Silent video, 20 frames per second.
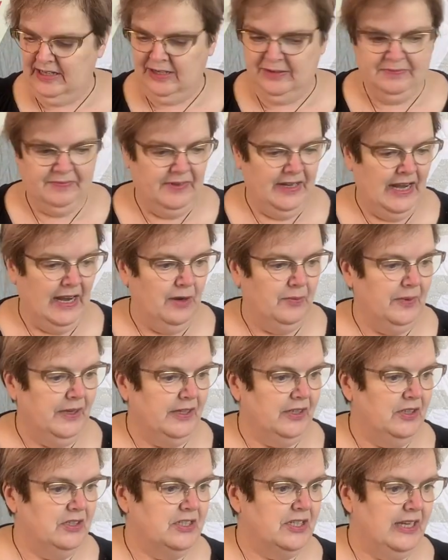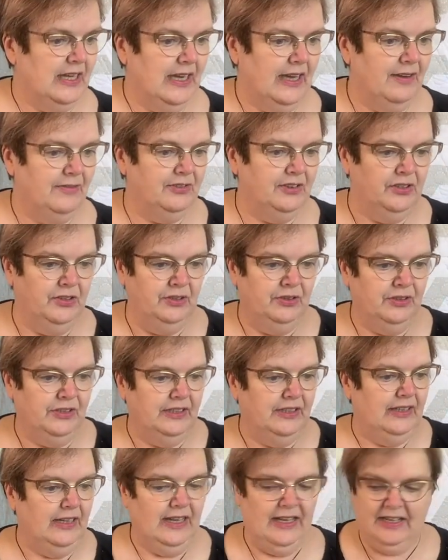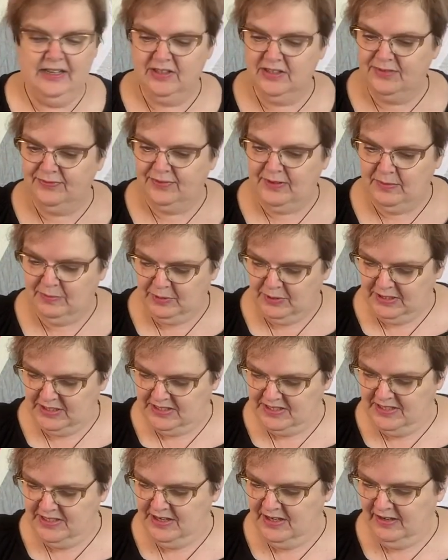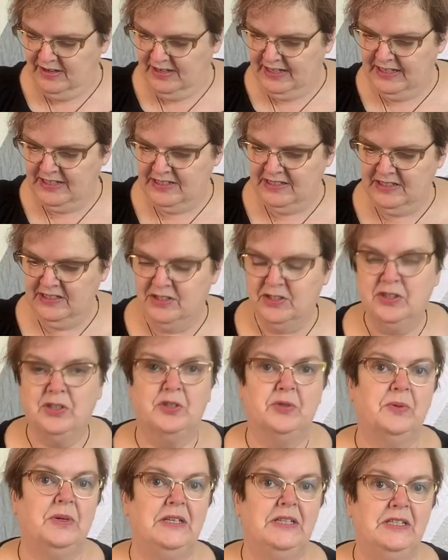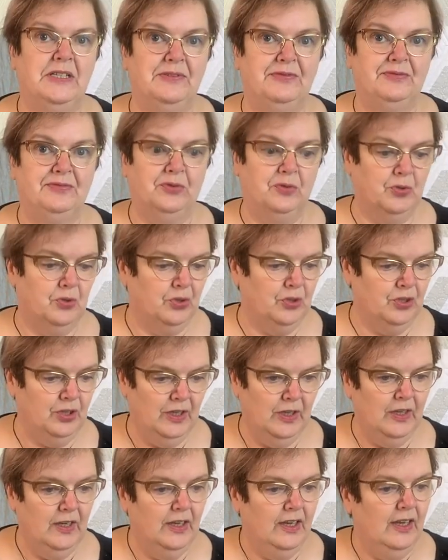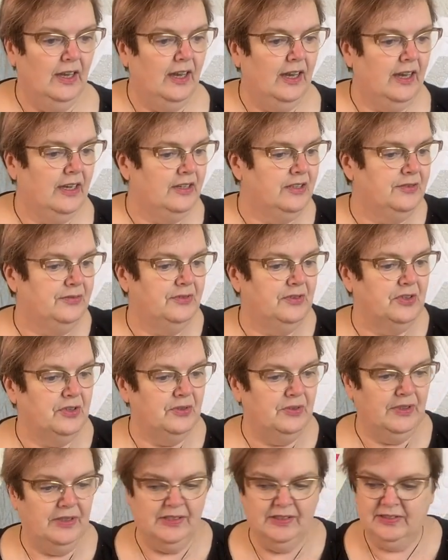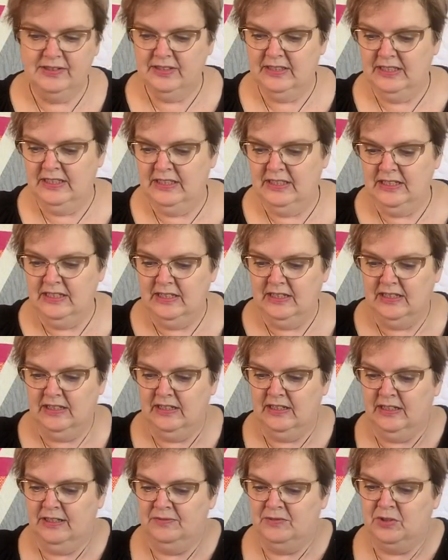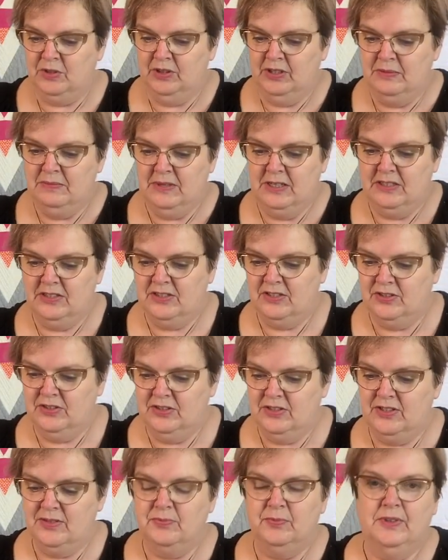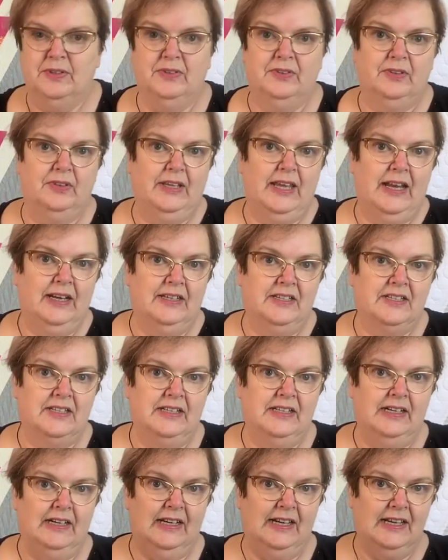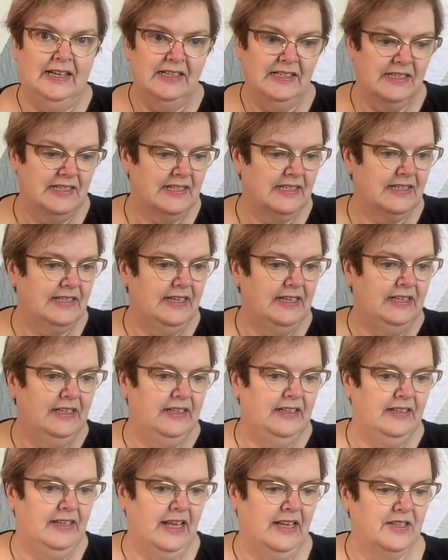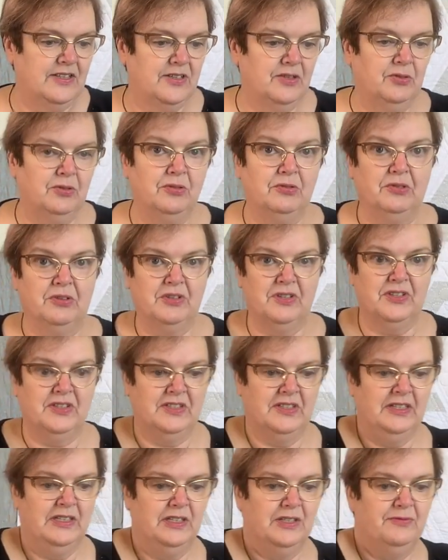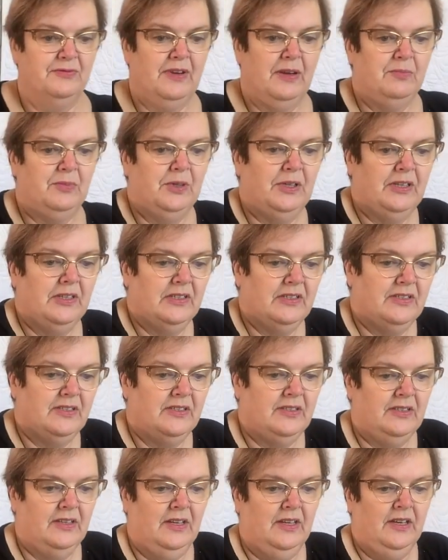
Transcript: Now we're going to have a look at fabrics 9 to 24. And if you're doing the Dolly Mixtures with the Alison Glass, then that's your cross stitch fabrics.